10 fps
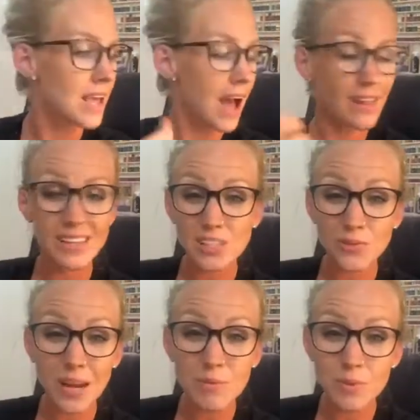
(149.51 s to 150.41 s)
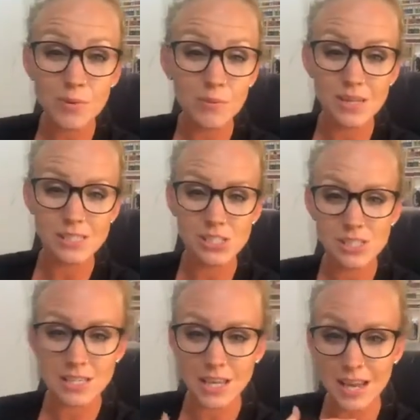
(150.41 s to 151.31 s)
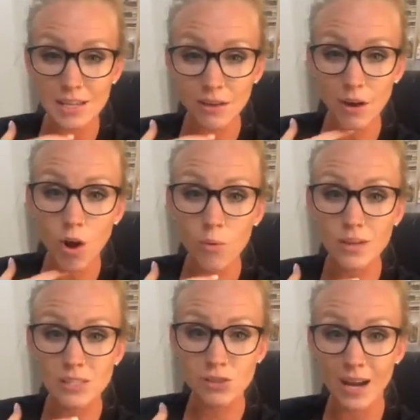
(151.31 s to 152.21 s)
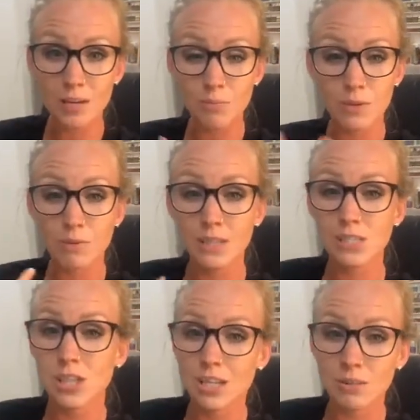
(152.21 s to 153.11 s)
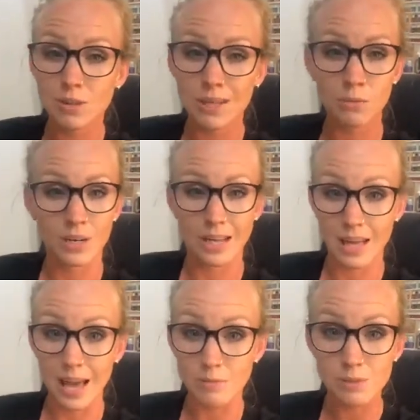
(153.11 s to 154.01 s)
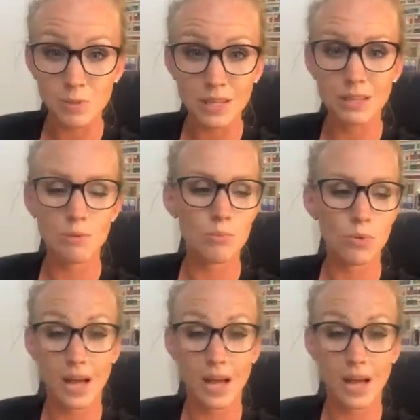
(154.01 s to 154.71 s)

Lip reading: I like to write people messages, and I always try to be really genuine when I am speaking to people.